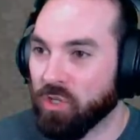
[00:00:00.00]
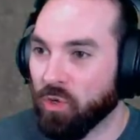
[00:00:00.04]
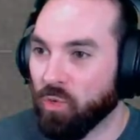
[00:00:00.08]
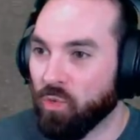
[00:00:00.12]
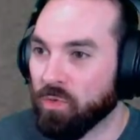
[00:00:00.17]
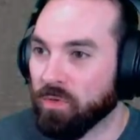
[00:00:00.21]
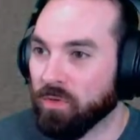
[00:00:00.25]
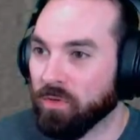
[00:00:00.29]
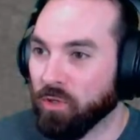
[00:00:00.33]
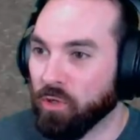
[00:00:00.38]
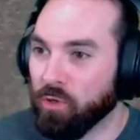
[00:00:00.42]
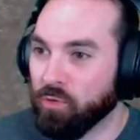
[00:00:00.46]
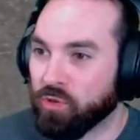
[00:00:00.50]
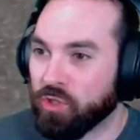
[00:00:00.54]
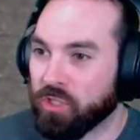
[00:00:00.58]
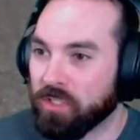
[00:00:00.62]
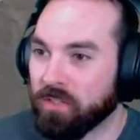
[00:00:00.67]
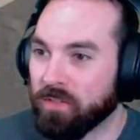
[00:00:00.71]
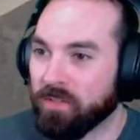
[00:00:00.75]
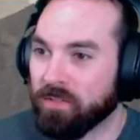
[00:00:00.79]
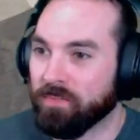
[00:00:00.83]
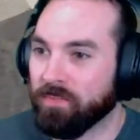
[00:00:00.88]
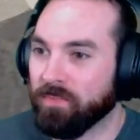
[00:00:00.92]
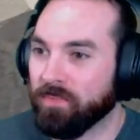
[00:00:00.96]
Ooh, loots.
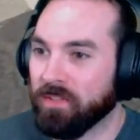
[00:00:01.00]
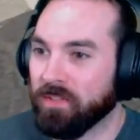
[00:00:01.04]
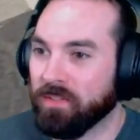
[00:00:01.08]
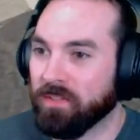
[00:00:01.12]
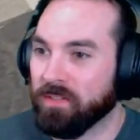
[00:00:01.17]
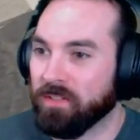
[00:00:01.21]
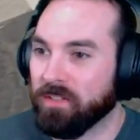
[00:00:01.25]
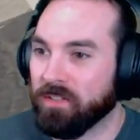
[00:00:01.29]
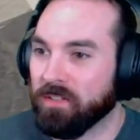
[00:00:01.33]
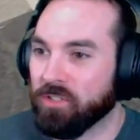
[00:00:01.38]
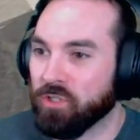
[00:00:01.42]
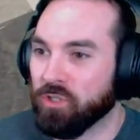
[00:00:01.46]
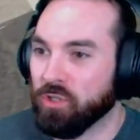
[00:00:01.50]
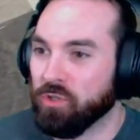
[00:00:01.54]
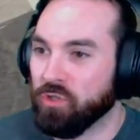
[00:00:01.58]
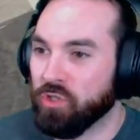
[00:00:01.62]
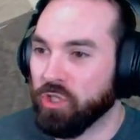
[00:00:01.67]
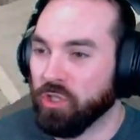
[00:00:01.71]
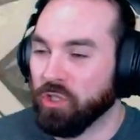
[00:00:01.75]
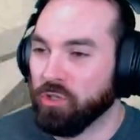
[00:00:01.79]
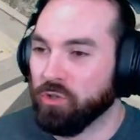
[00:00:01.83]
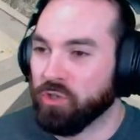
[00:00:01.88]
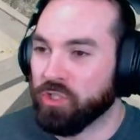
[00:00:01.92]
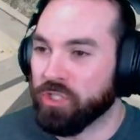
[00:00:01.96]
Snooze
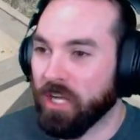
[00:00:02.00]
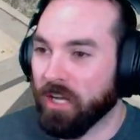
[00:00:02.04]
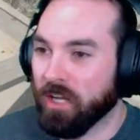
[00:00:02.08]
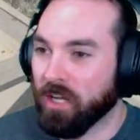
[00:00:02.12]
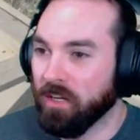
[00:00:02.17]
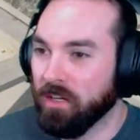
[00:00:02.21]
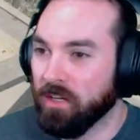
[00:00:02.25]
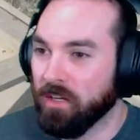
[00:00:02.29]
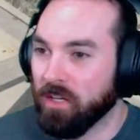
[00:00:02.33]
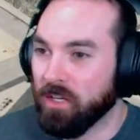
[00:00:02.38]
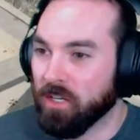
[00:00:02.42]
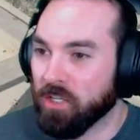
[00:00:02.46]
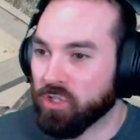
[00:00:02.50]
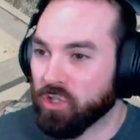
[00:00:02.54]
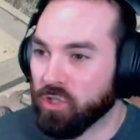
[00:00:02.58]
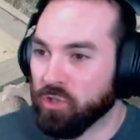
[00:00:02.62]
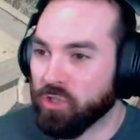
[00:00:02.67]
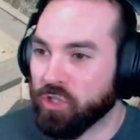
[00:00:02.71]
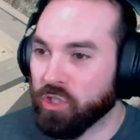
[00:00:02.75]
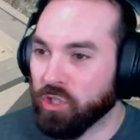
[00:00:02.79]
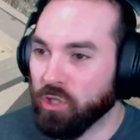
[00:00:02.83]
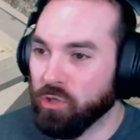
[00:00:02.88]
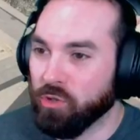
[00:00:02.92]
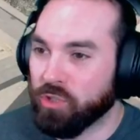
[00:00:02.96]
you lose, sucker.
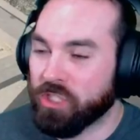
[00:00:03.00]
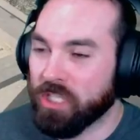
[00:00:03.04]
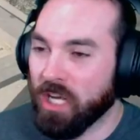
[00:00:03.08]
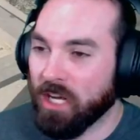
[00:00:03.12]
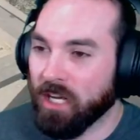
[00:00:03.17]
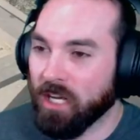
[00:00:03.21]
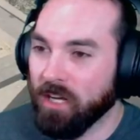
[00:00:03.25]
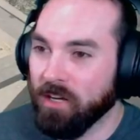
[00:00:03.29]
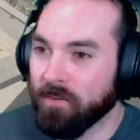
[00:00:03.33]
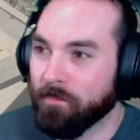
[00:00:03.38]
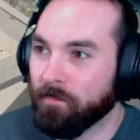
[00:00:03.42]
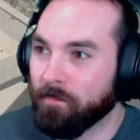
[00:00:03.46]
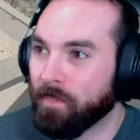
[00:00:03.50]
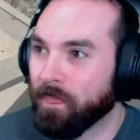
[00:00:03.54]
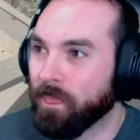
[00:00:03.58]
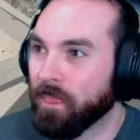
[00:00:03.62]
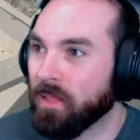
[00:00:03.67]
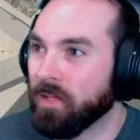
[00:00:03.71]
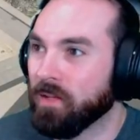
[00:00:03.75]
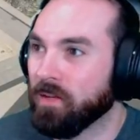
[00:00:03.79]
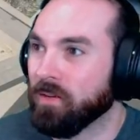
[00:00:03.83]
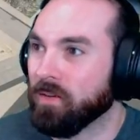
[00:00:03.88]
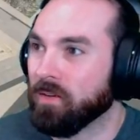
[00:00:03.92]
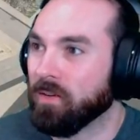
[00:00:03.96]
Snooze you lose, sucker.
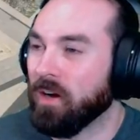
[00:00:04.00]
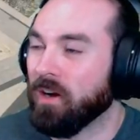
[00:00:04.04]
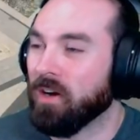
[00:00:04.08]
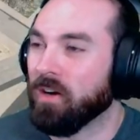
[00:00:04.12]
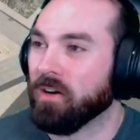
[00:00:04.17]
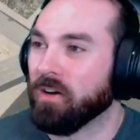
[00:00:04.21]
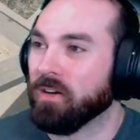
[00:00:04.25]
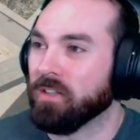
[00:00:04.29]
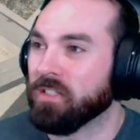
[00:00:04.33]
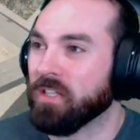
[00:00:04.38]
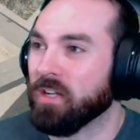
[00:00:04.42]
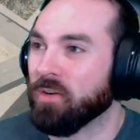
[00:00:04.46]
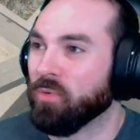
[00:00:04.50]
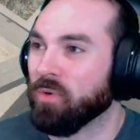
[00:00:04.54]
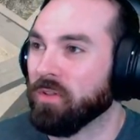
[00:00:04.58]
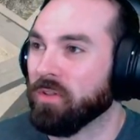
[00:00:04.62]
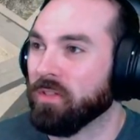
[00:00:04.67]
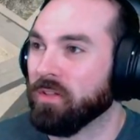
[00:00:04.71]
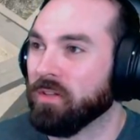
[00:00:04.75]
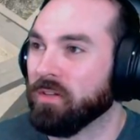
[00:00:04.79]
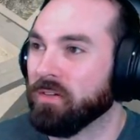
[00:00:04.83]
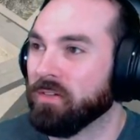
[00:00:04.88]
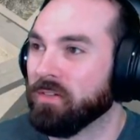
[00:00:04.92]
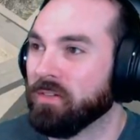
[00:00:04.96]
Oh, it's not worth well, it.
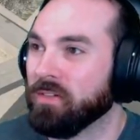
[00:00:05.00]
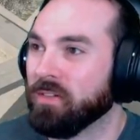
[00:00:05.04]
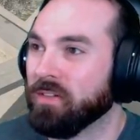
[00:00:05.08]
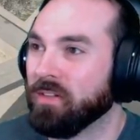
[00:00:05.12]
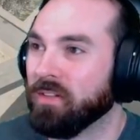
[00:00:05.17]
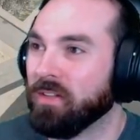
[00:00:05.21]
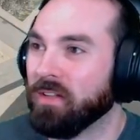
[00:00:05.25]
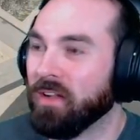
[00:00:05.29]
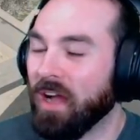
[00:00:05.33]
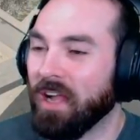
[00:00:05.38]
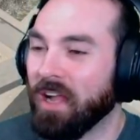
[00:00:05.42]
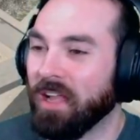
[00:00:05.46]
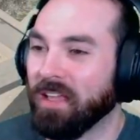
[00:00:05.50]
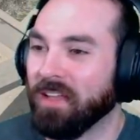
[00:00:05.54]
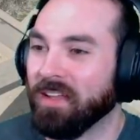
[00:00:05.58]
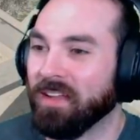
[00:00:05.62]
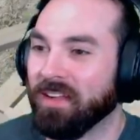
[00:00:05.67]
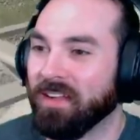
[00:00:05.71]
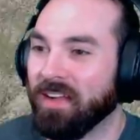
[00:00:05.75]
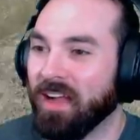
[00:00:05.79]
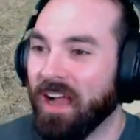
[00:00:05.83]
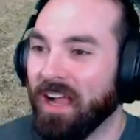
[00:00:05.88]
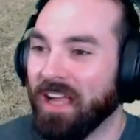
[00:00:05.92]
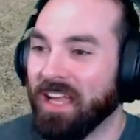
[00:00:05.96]
Let me pick it up. It I, I, got